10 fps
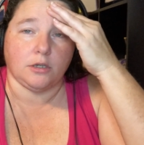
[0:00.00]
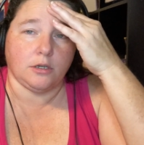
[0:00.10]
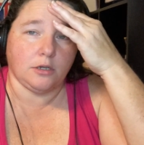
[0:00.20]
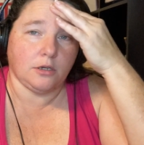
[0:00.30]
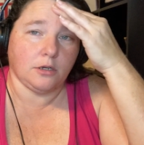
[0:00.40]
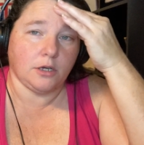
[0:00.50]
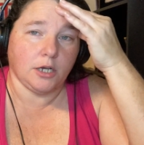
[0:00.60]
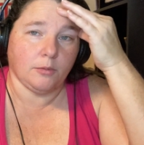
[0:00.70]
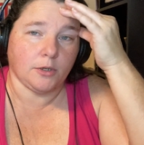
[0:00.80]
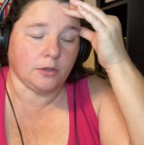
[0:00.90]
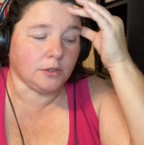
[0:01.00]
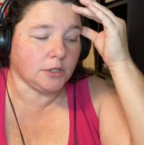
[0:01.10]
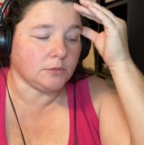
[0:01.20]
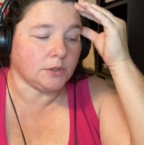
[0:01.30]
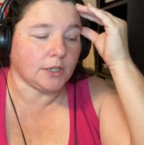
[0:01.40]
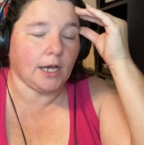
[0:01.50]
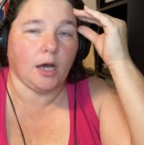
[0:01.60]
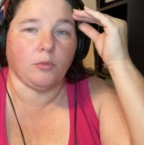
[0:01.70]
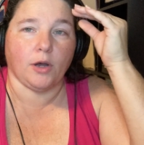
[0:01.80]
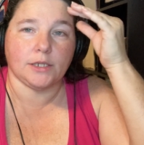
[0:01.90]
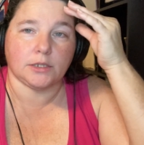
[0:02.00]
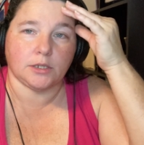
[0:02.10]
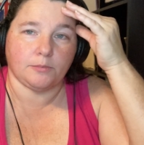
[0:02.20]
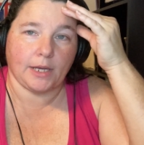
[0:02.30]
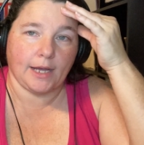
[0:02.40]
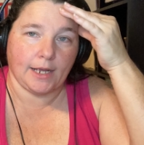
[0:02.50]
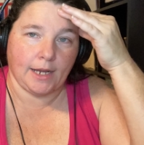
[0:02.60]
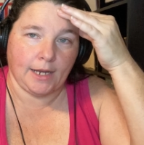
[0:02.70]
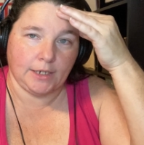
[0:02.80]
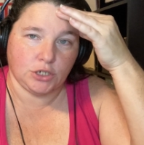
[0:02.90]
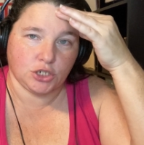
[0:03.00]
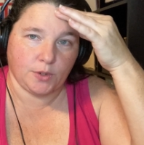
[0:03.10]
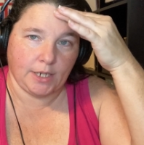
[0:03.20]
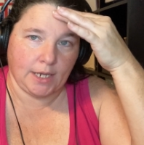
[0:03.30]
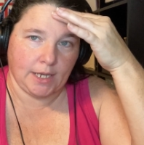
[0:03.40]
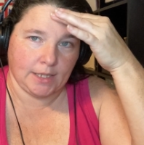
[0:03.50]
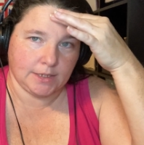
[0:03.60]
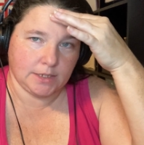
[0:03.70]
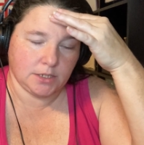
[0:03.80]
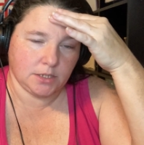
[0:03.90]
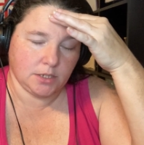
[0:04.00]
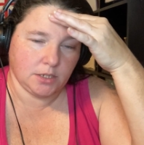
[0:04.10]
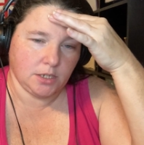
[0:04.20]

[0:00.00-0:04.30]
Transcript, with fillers: Uh, help me on this one. The Cowboys and the Patriots.